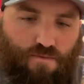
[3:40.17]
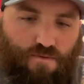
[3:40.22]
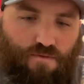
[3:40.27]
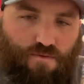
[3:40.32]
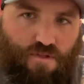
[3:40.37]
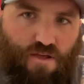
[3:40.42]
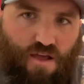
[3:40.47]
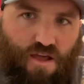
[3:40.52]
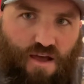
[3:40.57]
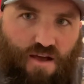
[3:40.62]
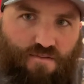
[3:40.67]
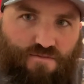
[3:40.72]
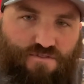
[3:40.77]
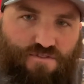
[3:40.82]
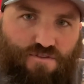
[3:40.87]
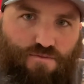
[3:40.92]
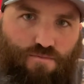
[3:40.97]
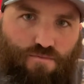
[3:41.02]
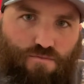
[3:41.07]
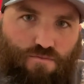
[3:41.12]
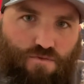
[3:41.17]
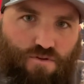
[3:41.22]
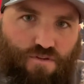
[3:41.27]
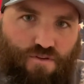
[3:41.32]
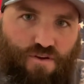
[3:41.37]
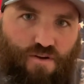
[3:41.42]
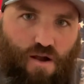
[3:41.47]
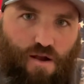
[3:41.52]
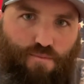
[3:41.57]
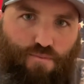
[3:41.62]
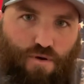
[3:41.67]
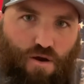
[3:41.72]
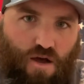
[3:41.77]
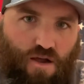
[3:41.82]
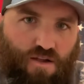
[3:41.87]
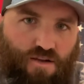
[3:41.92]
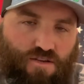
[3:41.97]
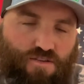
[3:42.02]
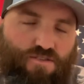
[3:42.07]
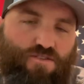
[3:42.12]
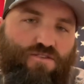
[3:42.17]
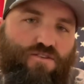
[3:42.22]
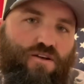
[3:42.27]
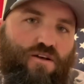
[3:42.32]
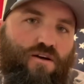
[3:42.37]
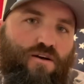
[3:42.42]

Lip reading: They have some really great products.